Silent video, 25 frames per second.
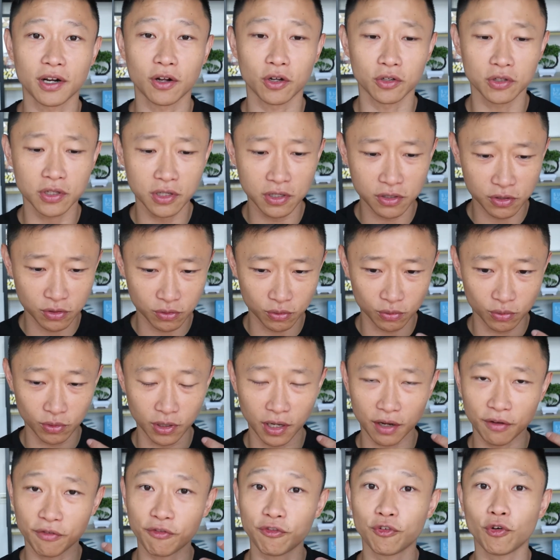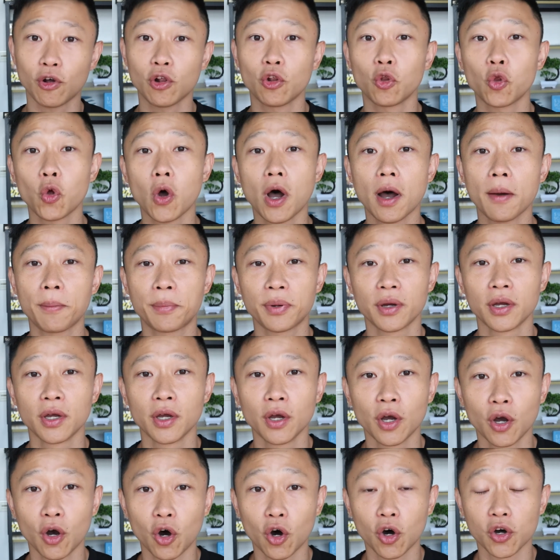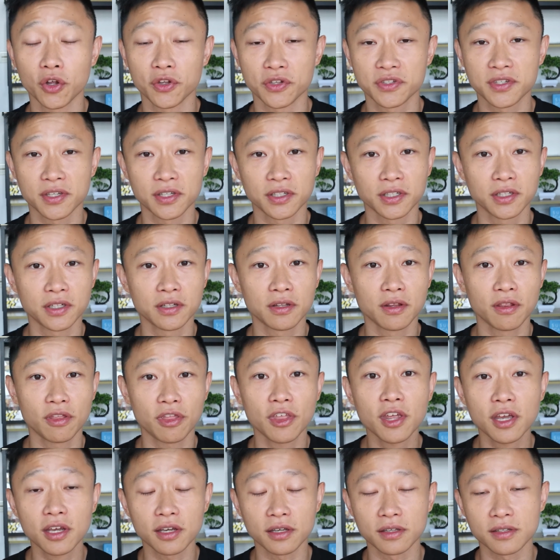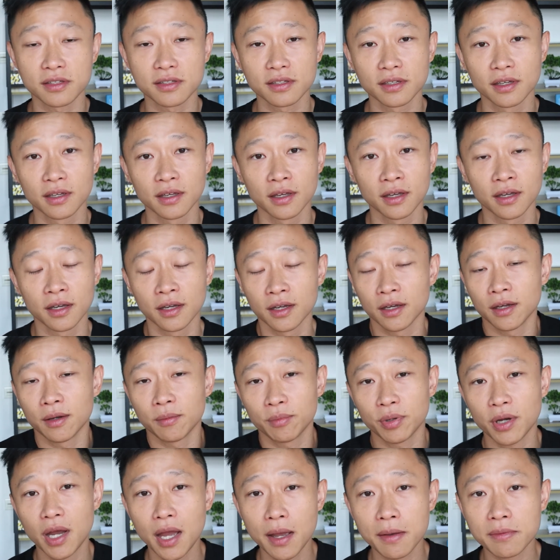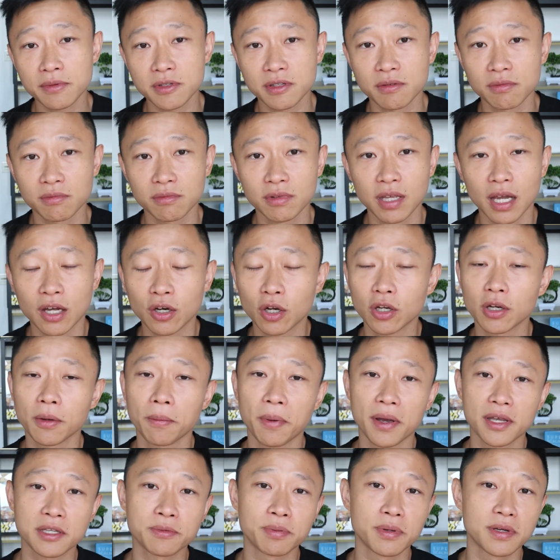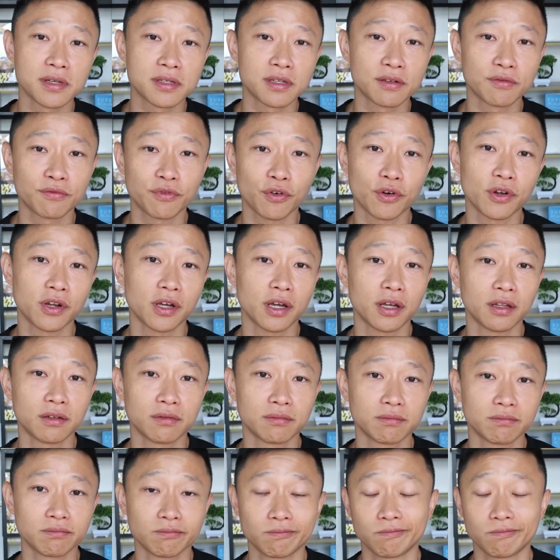Or needs to like follow up on certain things. Perhaps they are not the best person for that.